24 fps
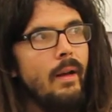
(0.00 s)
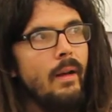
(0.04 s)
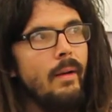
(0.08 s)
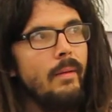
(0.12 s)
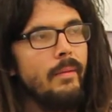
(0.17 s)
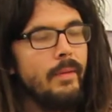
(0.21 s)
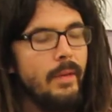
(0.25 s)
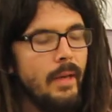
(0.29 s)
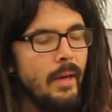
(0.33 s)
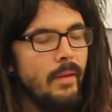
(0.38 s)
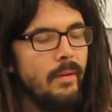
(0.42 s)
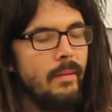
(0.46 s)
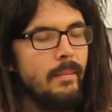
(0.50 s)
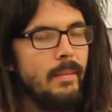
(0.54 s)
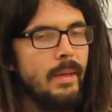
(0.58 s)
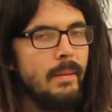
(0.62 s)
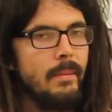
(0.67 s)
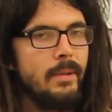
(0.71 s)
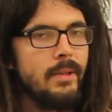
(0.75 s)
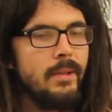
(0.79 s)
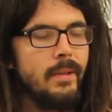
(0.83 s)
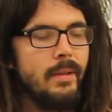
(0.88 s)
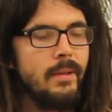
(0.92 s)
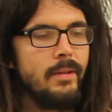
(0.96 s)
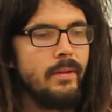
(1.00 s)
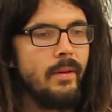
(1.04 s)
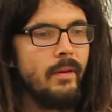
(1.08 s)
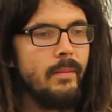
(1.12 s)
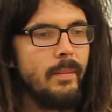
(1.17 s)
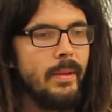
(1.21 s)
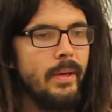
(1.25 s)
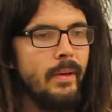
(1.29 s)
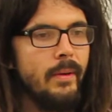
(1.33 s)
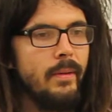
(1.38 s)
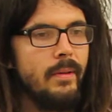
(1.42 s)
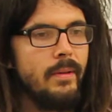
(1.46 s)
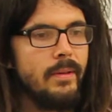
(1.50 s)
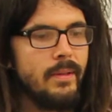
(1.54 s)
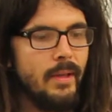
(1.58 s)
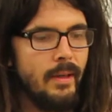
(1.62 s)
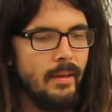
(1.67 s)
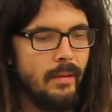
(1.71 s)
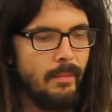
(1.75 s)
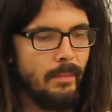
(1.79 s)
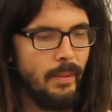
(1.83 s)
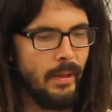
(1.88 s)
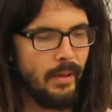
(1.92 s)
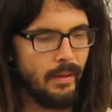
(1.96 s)
The other meat machines are of my own design,
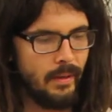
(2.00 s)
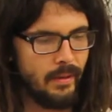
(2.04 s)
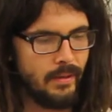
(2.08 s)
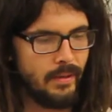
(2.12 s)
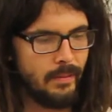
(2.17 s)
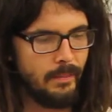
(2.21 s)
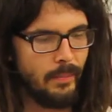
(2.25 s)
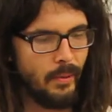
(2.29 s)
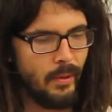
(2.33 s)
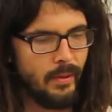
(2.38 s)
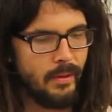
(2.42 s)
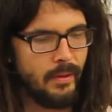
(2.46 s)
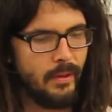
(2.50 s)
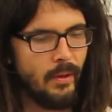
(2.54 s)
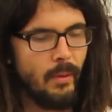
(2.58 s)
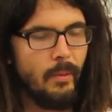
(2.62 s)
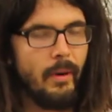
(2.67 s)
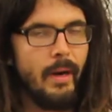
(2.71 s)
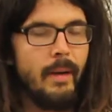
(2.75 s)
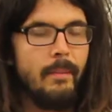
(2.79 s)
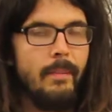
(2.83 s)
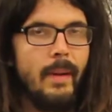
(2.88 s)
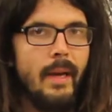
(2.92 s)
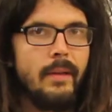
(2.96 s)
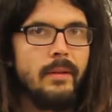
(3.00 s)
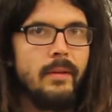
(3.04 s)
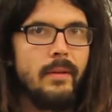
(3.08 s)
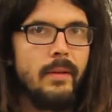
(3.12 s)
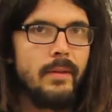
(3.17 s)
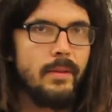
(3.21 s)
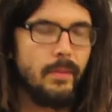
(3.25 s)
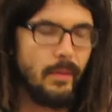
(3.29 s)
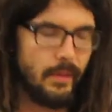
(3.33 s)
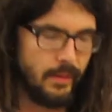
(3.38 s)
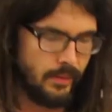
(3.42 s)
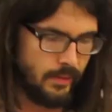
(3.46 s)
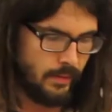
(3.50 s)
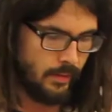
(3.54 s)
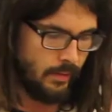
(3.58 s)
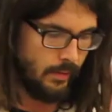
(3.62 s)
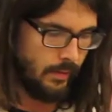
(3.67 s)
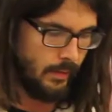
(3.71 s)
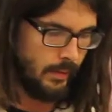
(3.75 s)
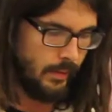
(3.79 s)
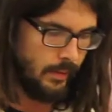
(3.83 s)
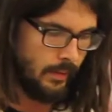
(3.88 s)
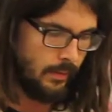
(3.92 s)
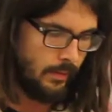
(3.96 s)
but it's important to go right back to the source. So
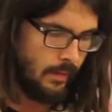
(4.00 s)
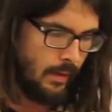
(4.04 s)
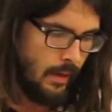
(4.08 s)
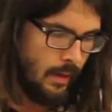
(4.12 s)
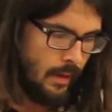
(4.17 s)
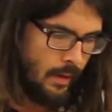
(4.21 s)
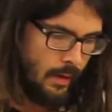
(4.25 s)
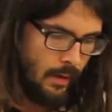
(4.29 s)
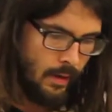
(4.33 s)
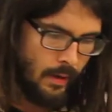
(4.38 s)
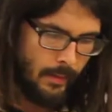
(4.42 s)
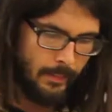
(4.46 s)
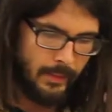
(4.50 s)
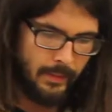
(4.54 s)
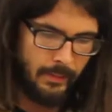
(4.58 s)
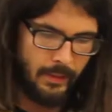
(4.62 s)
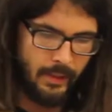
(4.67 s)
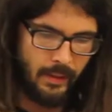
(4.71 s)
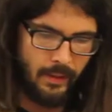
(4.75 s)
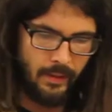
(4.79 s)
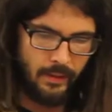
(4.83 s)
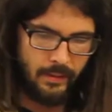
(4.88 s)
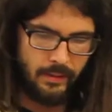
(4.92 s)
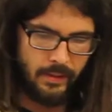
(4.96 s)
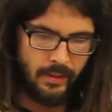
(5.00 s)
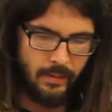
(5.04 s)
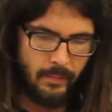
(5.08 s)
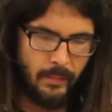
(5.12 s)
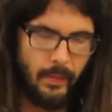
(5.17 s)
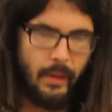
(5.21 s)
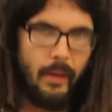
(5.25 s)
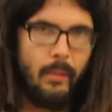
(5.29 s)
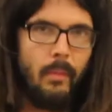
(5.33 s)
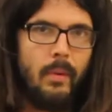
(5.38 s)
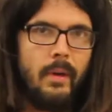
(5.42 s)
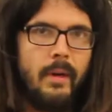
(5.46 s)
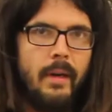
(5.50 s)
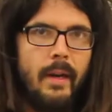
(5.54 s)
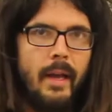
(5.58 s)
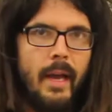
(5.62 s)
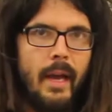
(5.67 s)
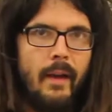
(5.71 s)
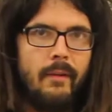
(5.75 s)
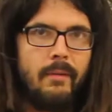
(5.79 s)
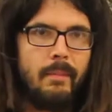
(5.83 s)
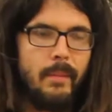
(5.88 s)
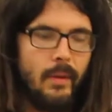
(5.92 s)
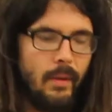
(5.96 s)
I'm going to be cutting some
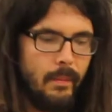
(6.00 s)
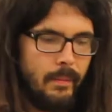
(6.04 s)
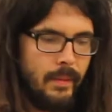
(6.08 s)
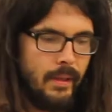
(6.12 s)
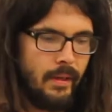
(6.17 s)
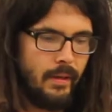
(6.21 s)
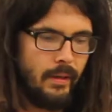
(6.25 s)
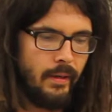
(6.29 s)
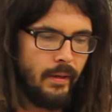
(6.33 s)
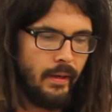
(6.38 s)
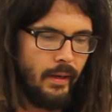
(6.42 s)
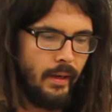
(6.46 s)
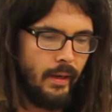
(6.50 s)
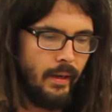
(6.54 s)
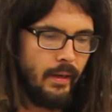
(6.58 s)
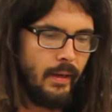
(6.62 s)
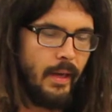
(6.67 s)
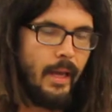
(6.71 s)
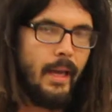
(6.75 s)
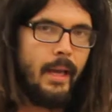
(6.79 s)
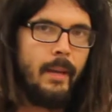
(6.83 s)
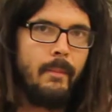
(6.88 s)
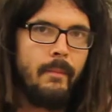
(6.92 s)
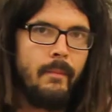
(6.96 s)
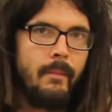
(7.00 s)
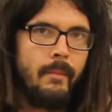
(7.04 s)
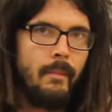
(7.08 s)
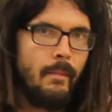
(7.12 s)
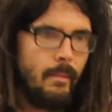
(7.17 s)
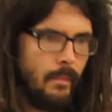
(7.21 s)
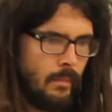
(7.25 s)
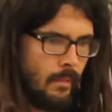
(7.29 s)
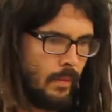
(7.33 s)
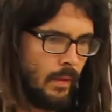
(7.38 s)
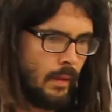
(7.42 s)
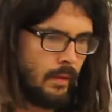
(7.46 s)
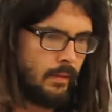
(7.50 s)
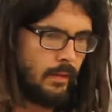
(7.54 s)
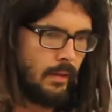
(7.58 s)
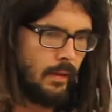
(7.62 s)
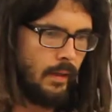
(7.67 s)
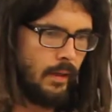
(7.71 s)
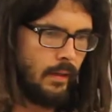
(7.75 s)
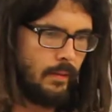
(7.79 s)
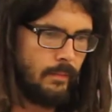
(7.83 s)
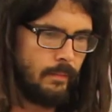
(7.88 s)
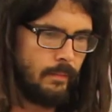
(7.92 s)
1.5 millimeter ham today.